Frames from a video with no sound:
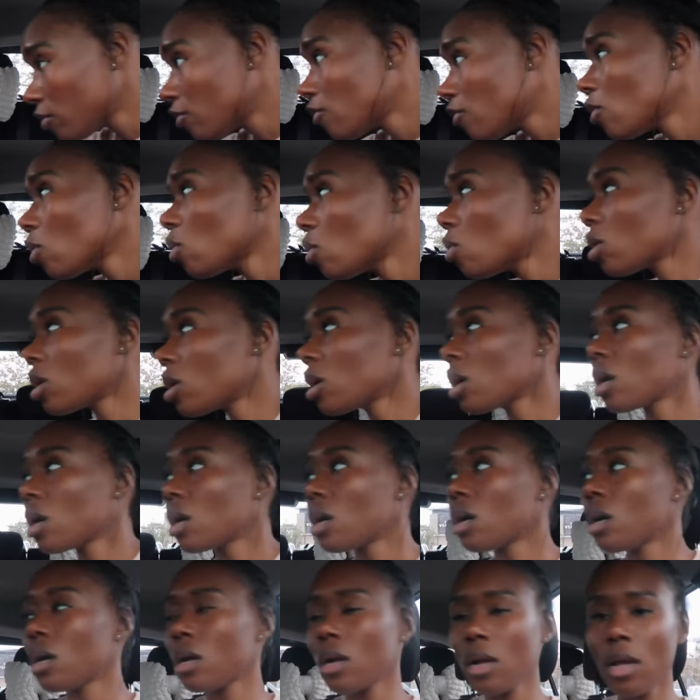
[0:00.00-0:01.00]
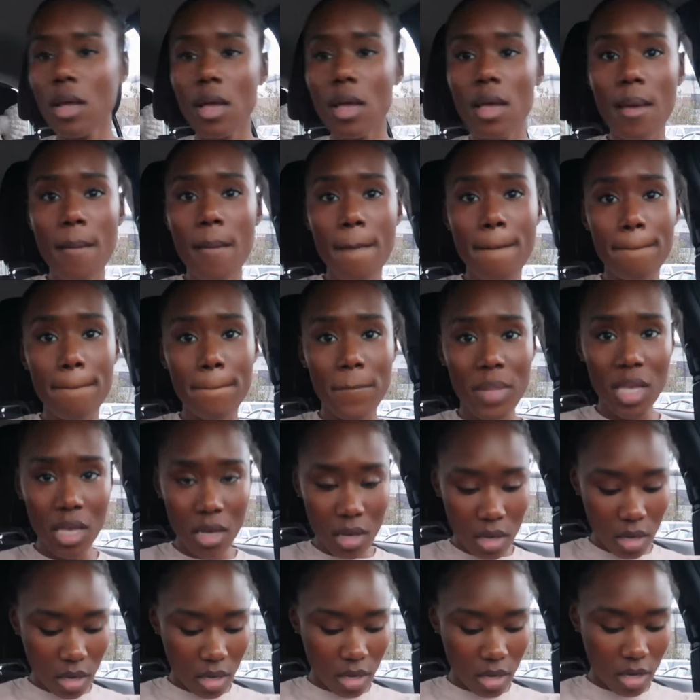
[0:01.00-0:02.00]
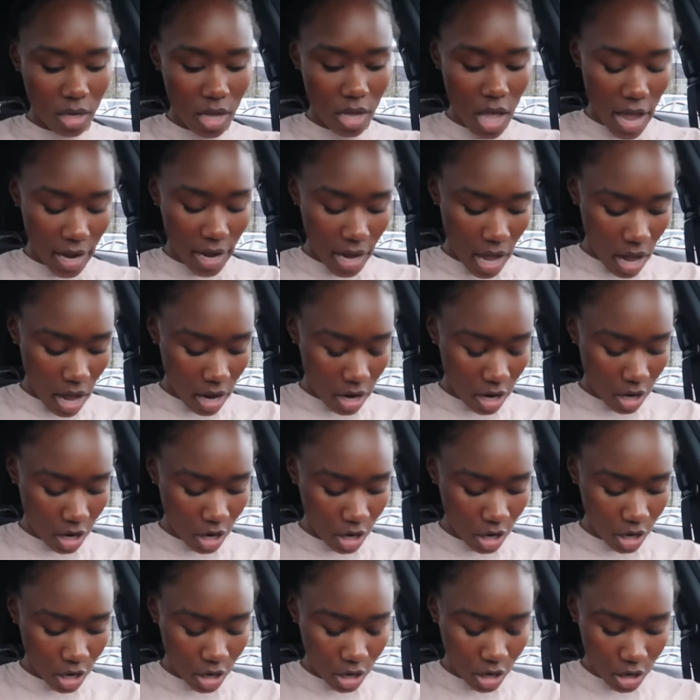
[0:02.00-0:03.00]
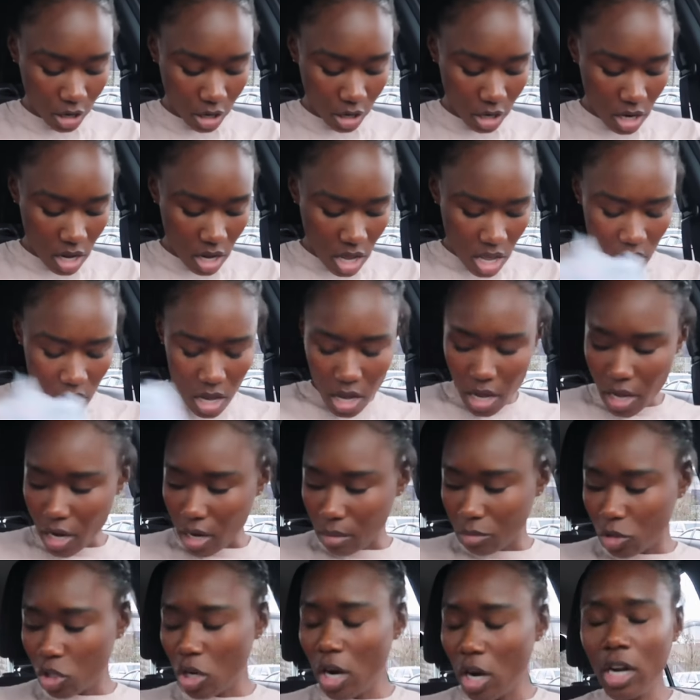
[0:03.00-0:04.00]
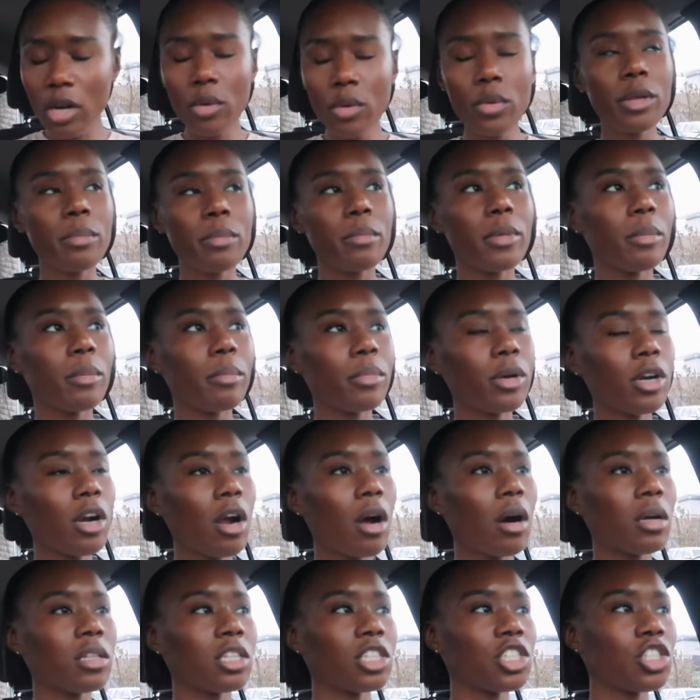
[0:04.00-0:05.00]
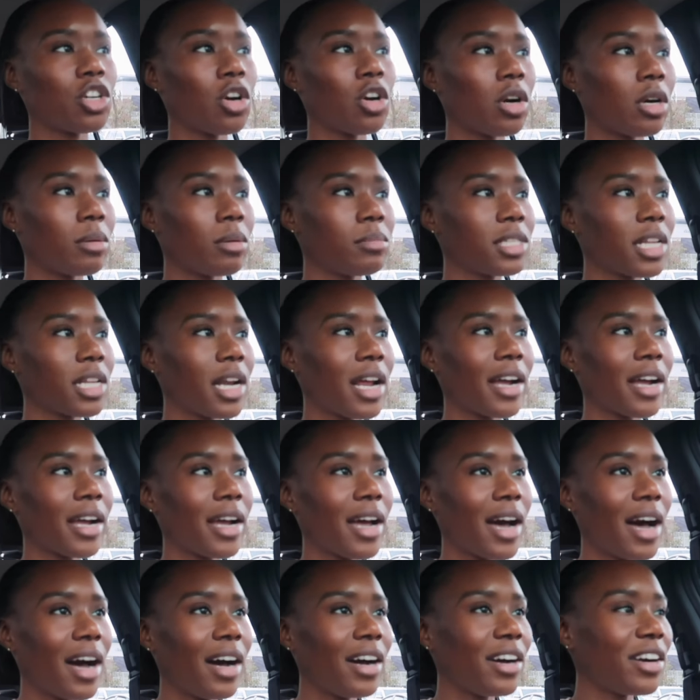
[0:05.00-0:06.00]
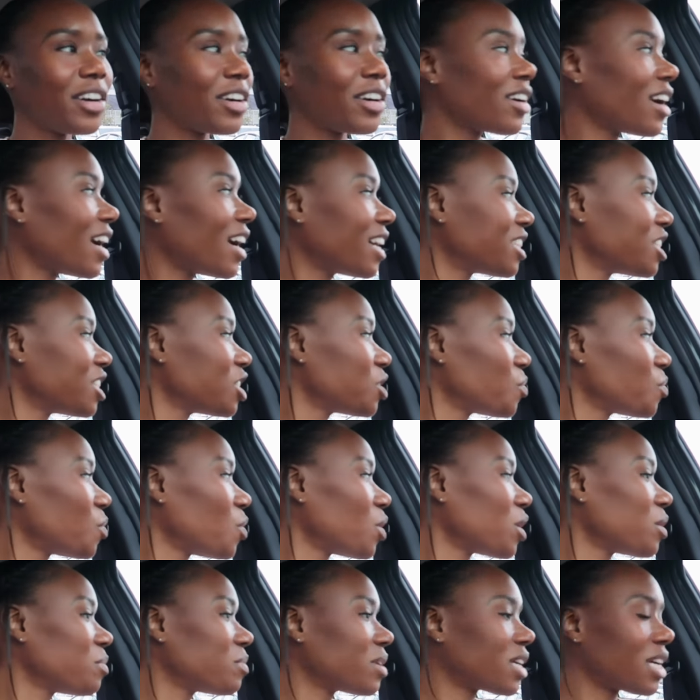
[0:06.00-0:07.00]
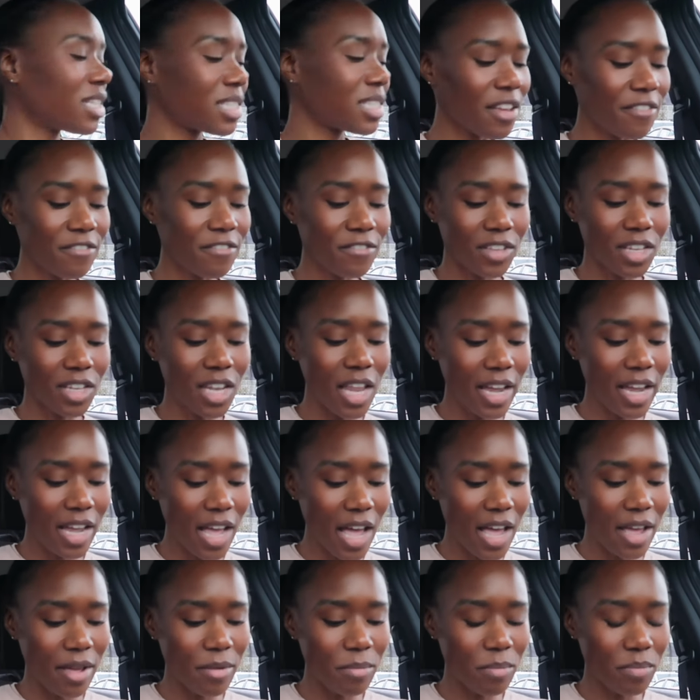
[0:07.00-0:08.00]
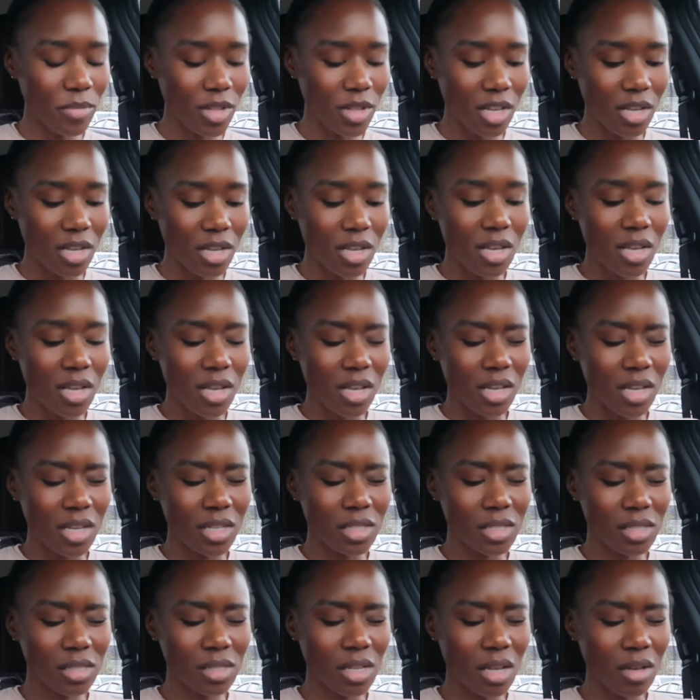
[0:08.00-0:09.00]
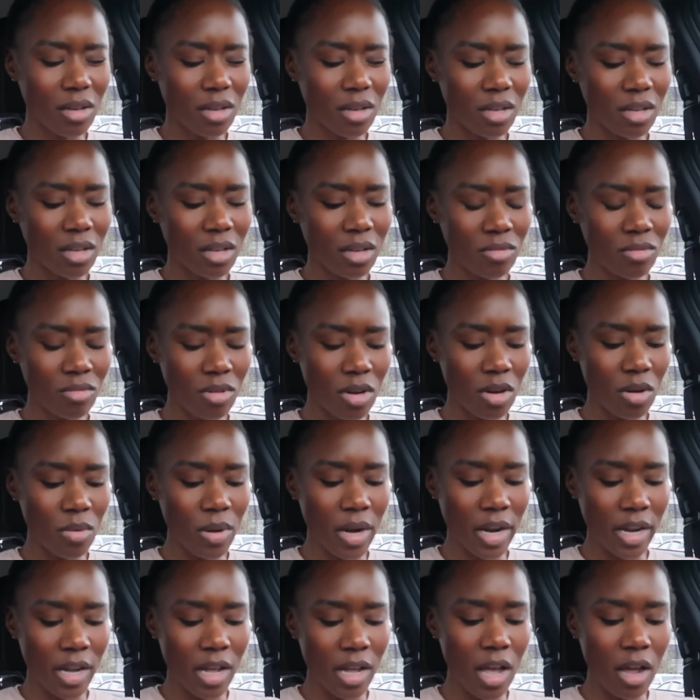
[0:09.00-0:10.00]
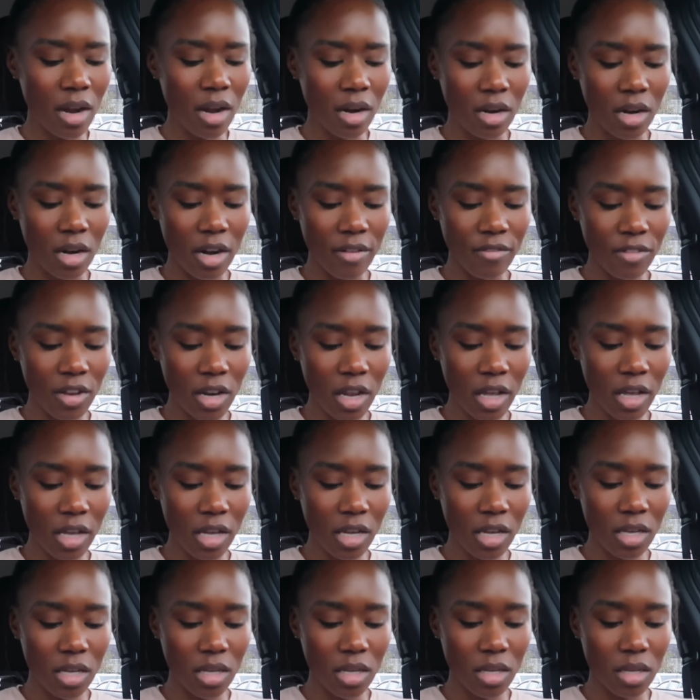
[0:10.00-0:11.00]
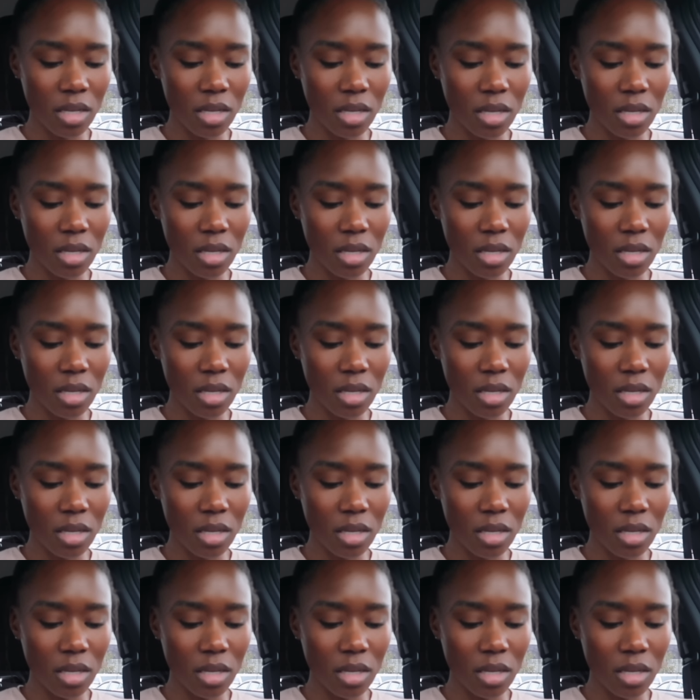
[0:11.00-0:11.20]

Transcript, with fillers: For Mia, I got her, and I'm trying to remember all the charms that I got her at this point, because I feel like I, it's, I don't know what I got her. I feel like,